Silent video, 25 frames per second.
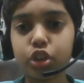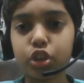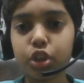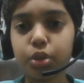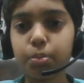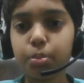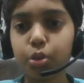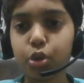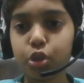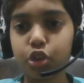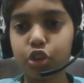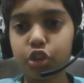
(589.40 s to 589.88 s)

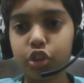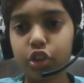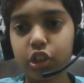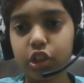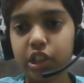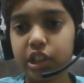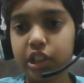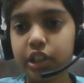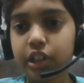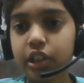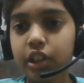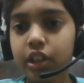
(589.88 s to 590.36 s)

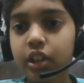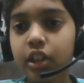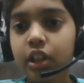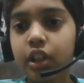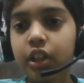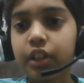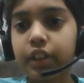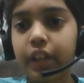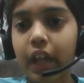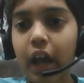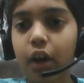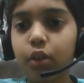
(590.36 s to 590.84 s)
positionally.
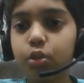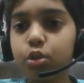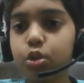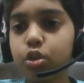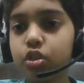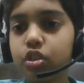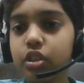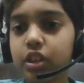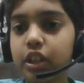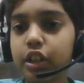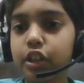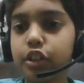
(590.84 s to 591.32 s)
Now you
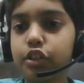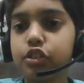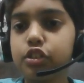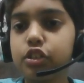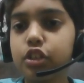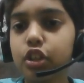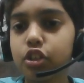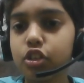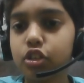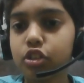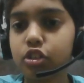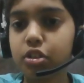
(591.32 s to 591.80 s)
see it
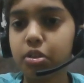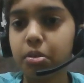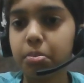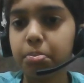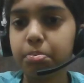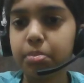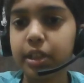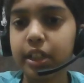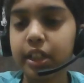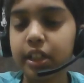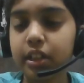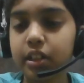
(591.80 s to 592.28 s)
just
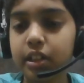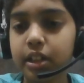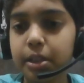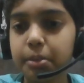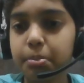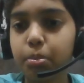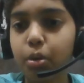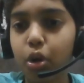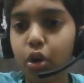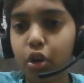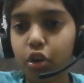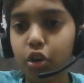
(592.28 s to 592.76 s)
completely
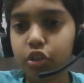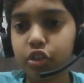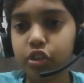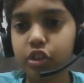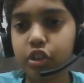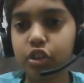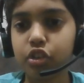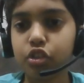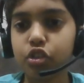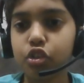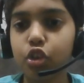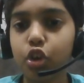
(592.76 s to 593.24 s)

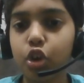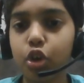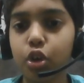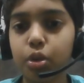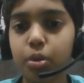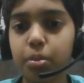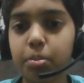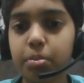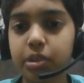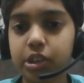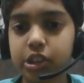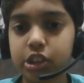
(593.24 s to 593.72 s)
boxes
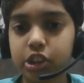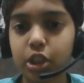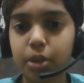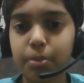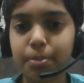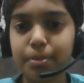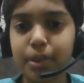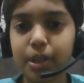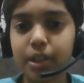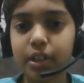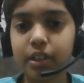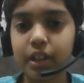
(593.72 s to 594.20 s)
your
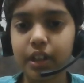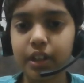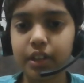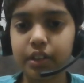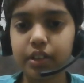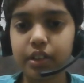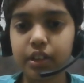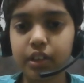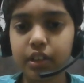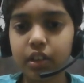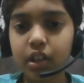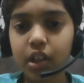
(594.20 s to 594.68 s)
bishop in,
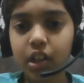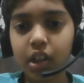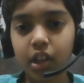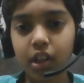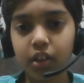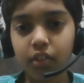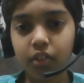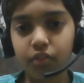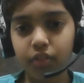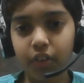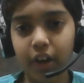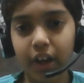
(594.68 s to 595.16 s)
and then
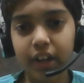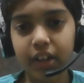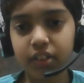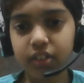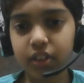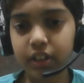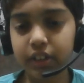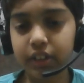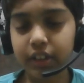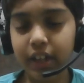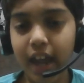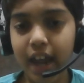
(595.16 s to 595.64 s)
white's
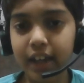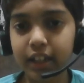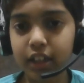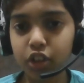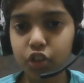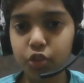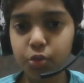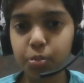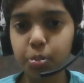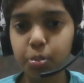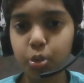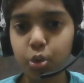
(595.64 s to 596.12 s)
attack
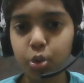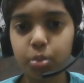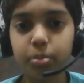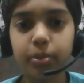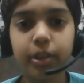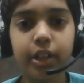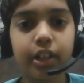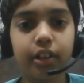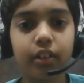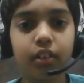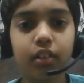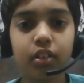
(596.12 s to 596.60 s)
is
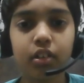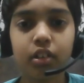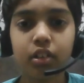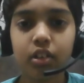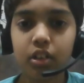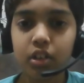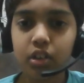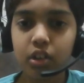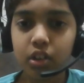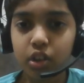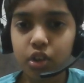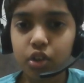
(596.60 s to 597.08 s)
booming.
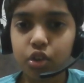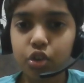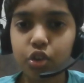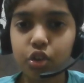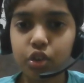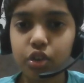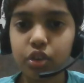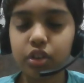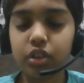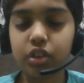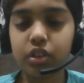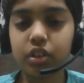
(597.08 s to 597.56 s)

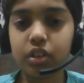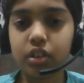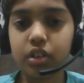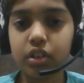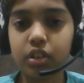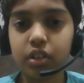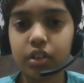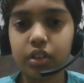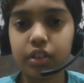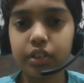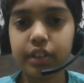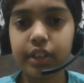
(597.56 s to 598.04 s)
So
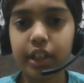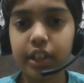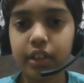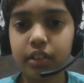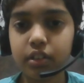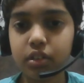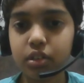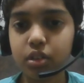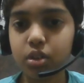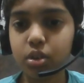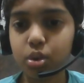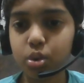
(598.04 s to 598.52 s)

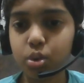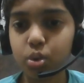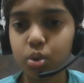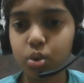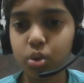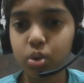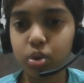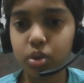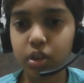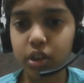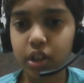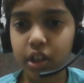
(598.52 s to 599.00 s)
then
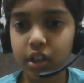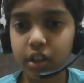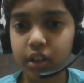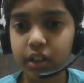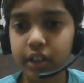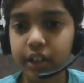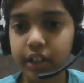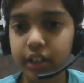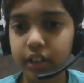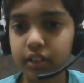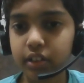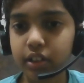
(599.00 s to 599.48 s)
you
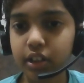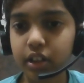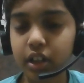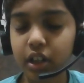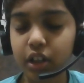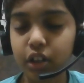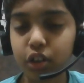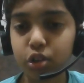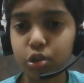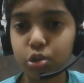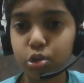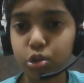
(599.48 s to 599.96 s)
get the
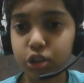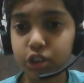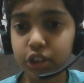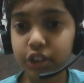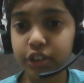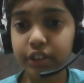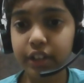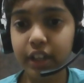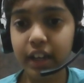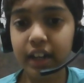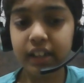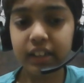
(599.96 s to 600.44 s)

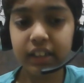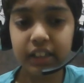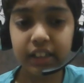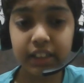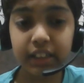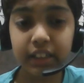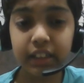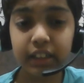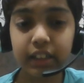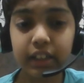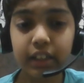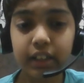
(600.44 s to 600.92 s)
conclusion that
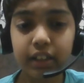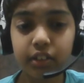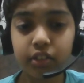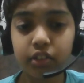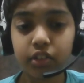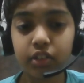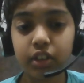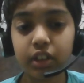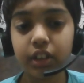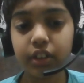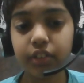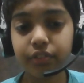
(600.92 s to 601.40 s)
e takes
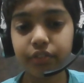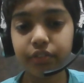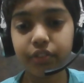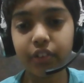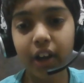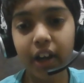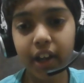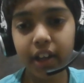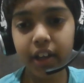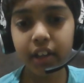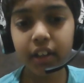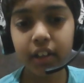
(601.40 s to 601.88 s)

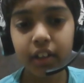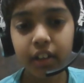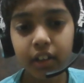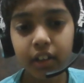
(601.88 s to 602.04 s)
d5